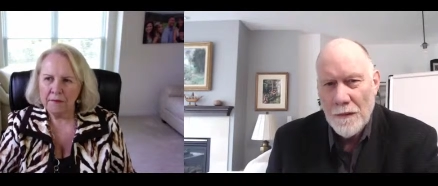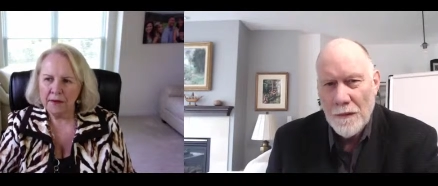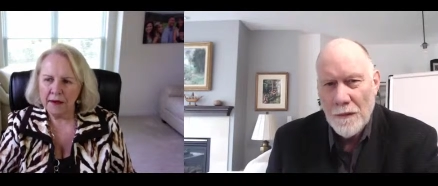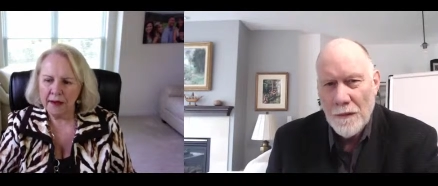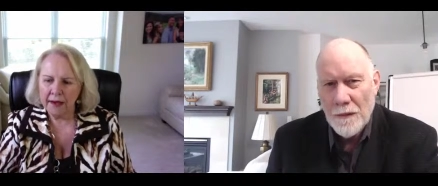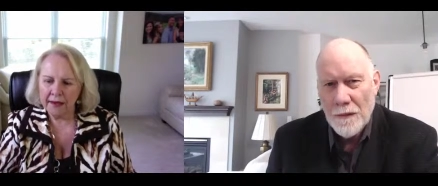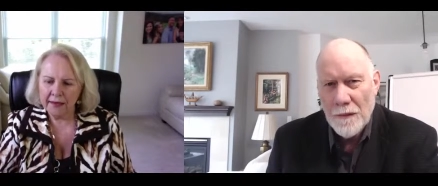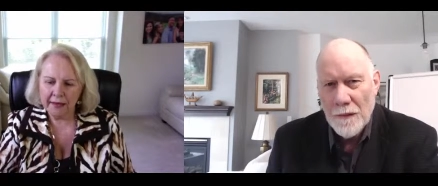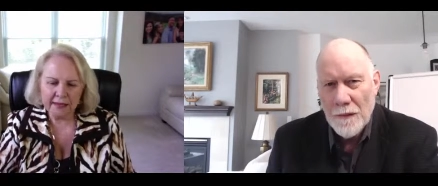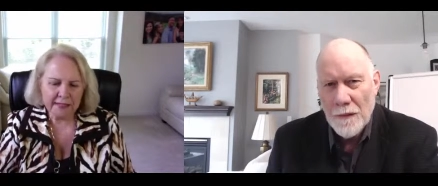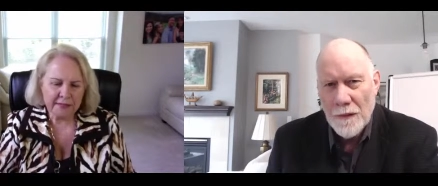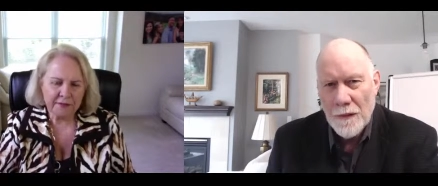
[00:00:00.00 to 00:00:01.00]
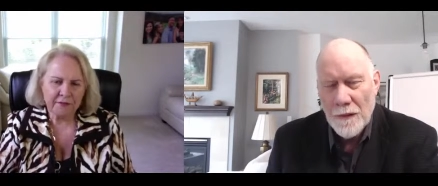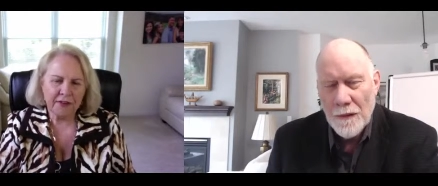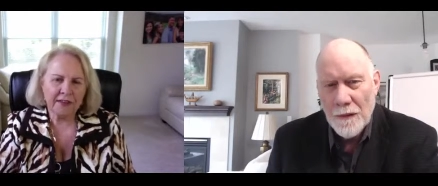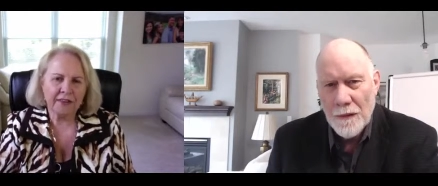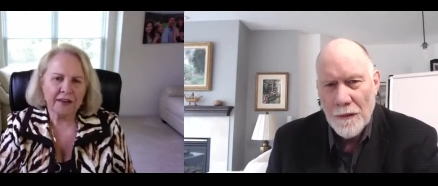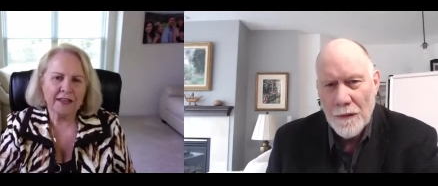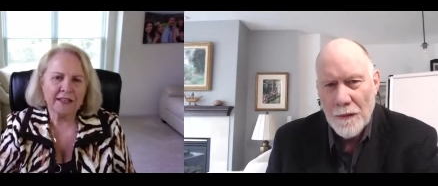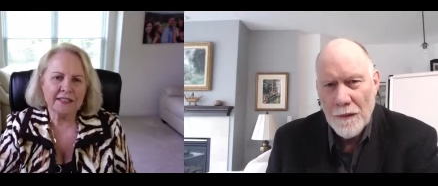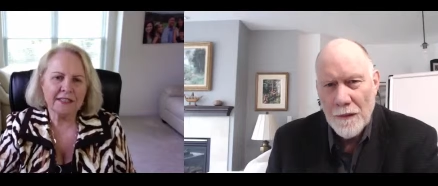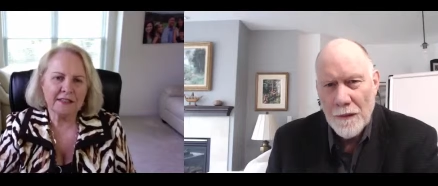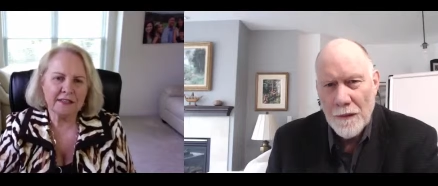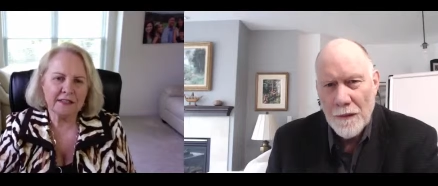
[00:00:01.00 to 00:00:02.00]
Speaker 1: I guess the fact that I see
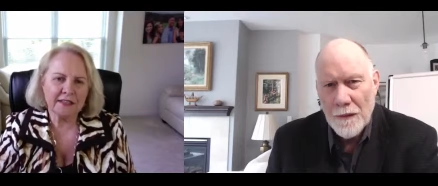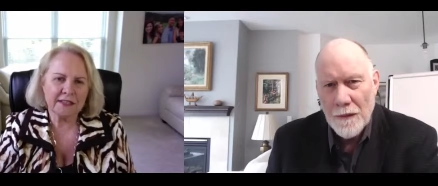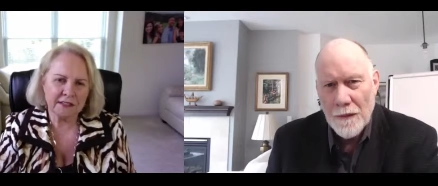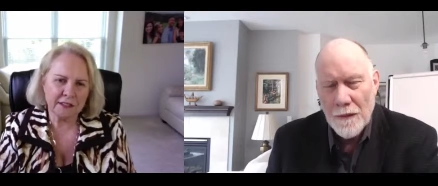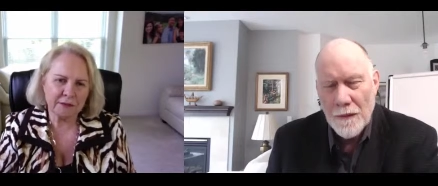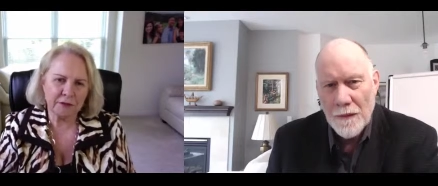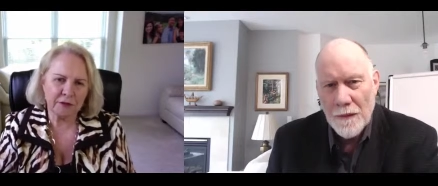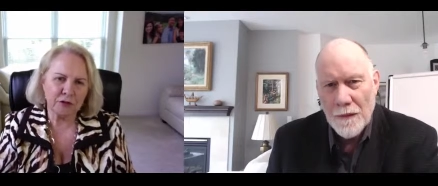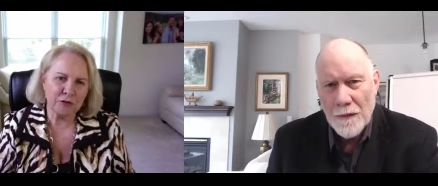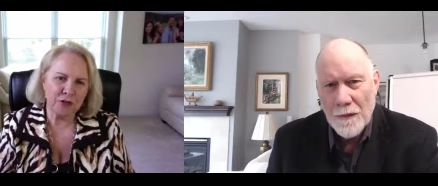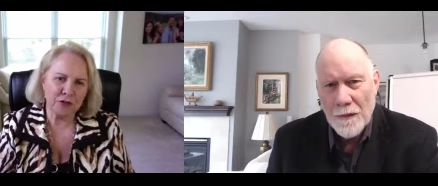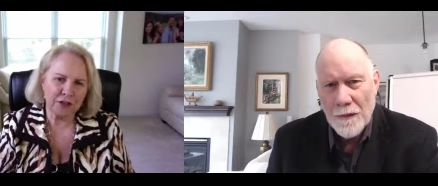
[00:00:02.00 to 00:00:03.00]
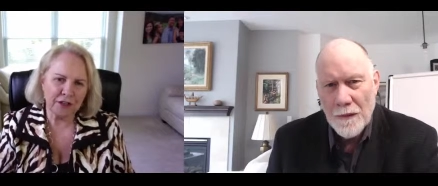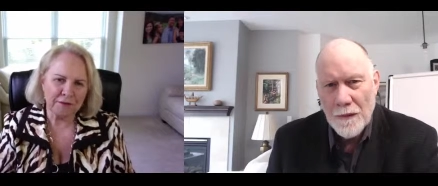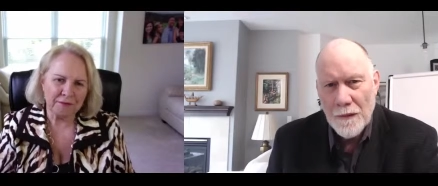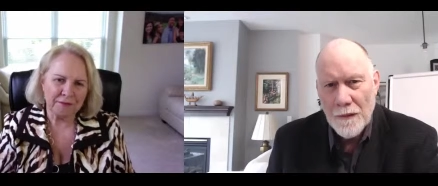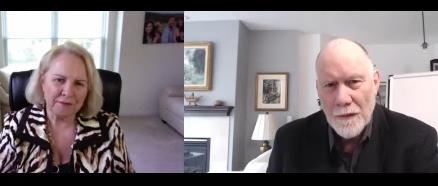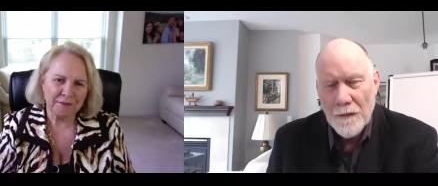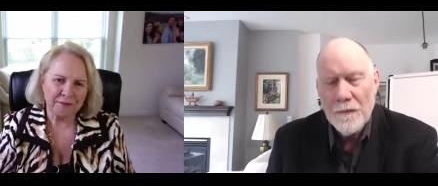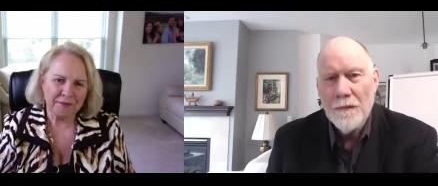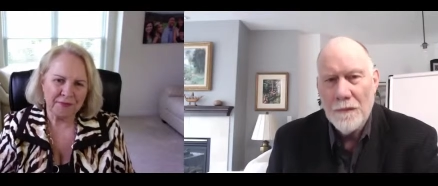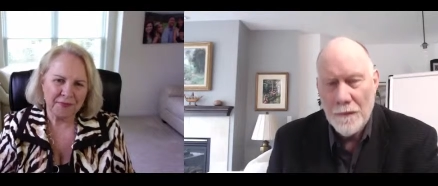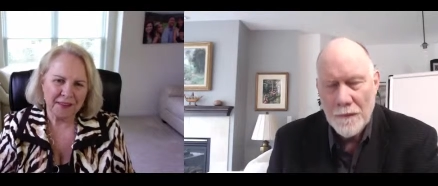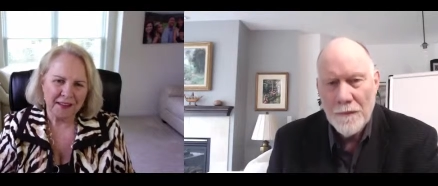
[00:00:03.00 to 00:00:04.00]
this as a spiritual journey,
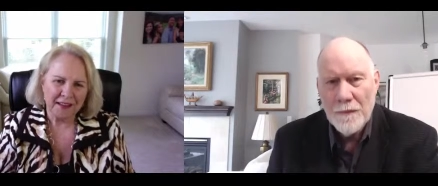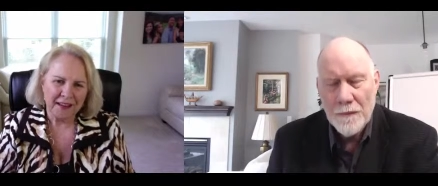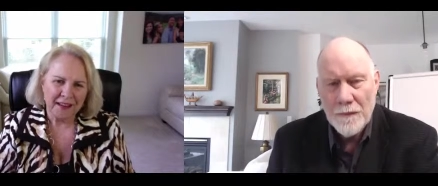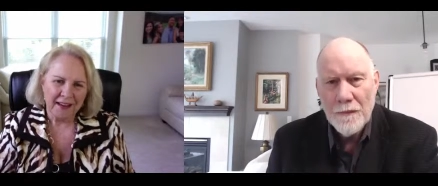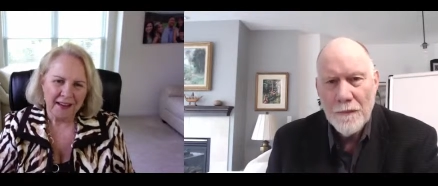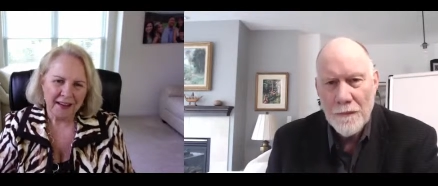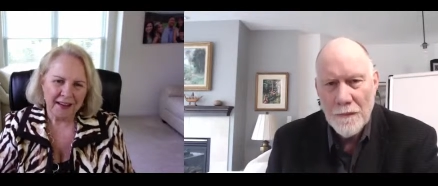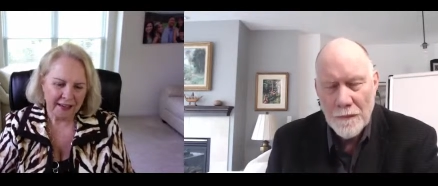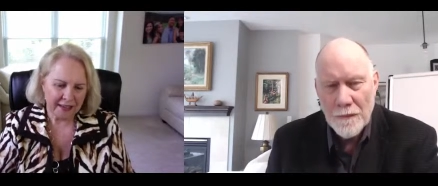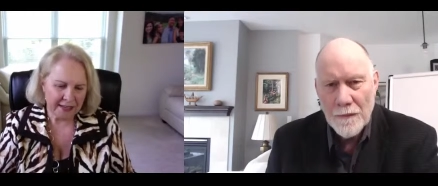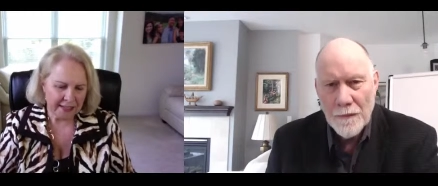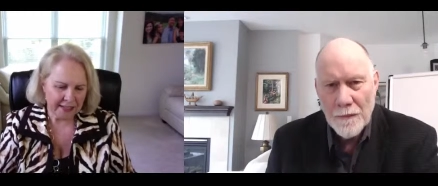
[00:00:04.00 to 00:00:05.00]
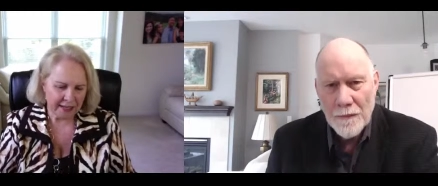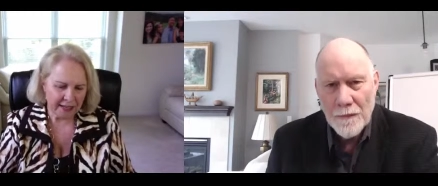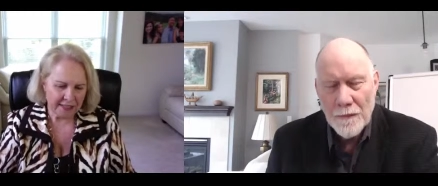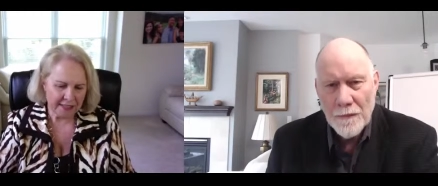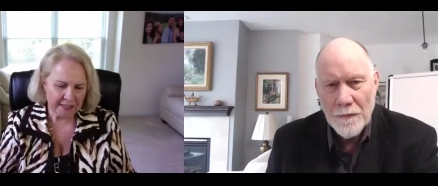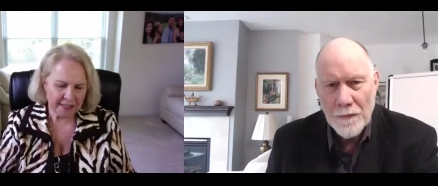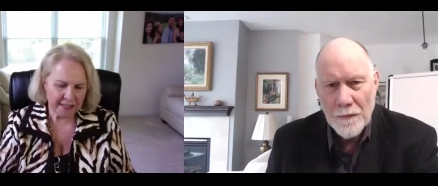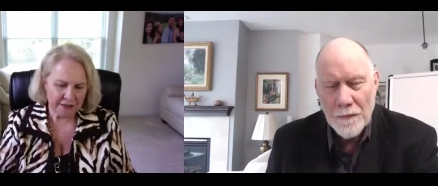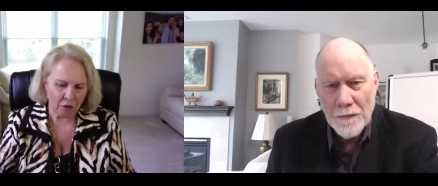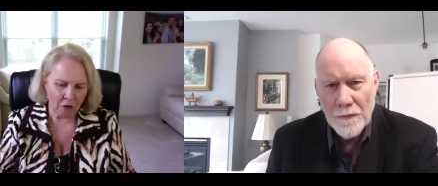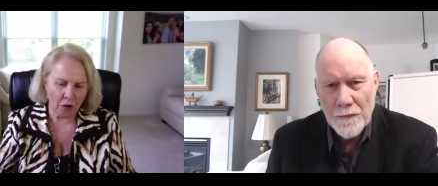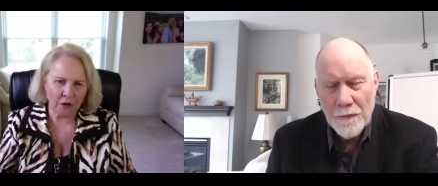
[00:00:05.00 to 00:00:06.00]
and I see
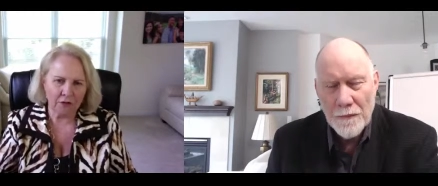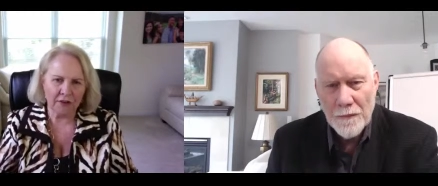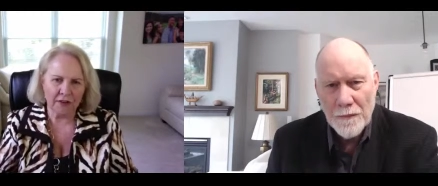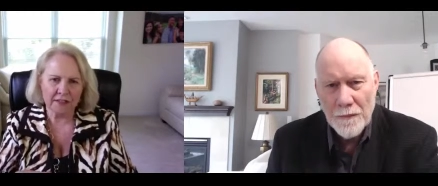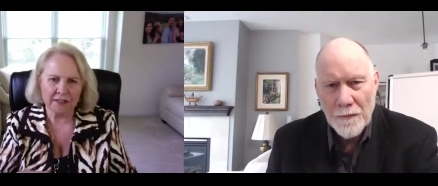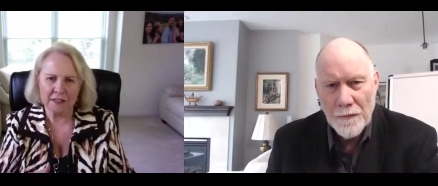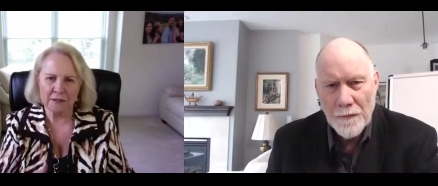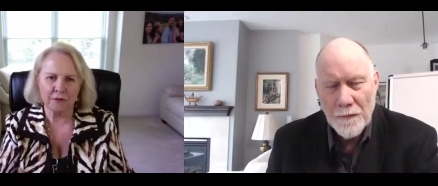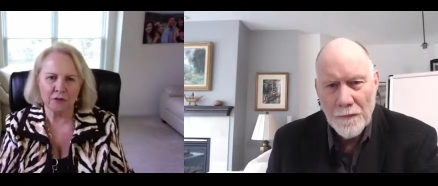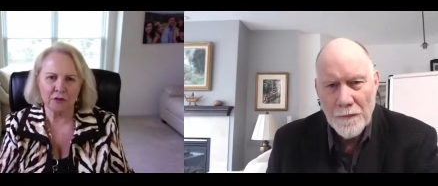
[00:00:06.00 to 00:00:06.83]
all of us as spiritual